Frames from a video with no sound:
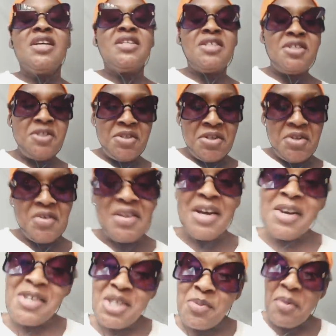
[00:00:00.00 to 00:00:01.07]
Did you know
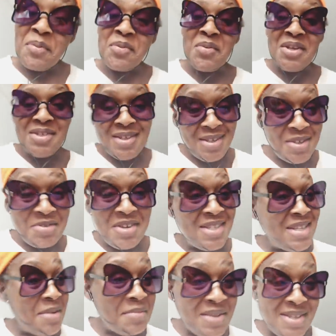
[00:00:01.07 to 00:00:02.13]
that Hushpuppi went to the
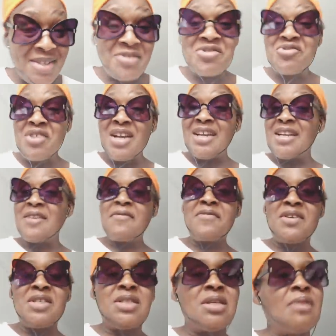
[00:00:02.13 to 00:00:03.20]
U.S. Embassy to try and get a
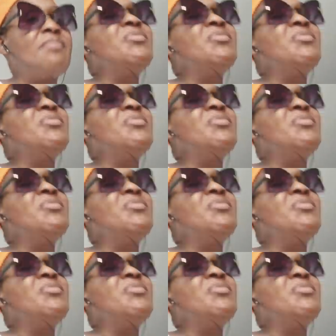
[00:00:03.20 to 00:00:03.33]
visa?